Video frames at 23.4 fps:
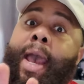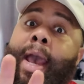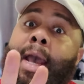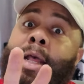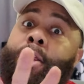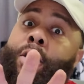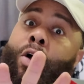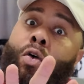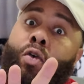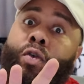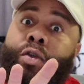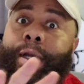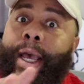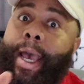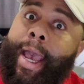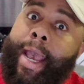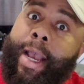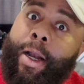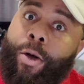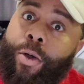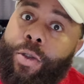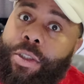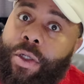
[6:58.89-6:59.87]
And those
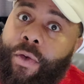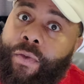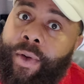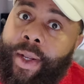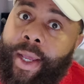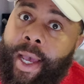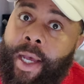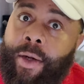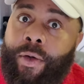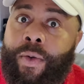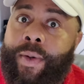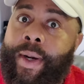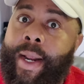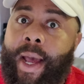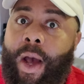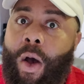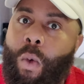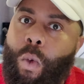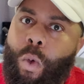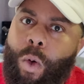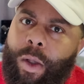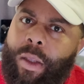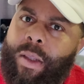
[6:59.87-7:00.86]
acres of land are
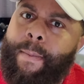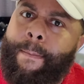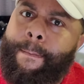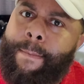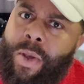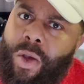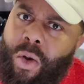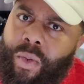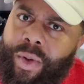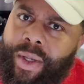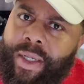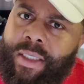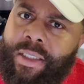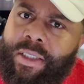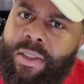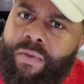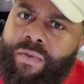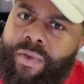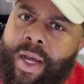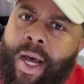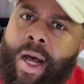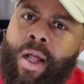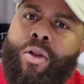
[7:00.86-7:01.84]
now worth millions
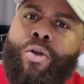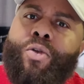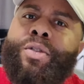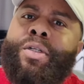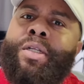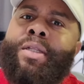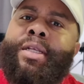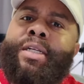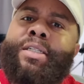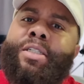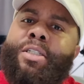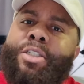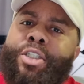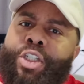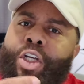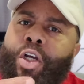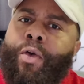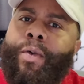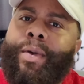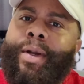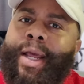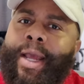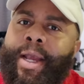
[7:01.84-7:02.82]
of dollars. And this is
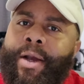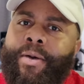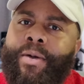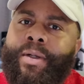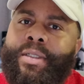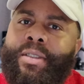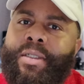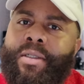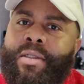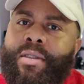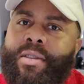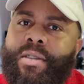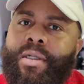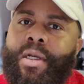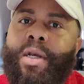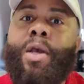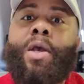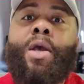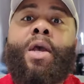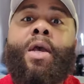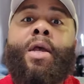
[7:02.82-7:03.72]
your inheritance.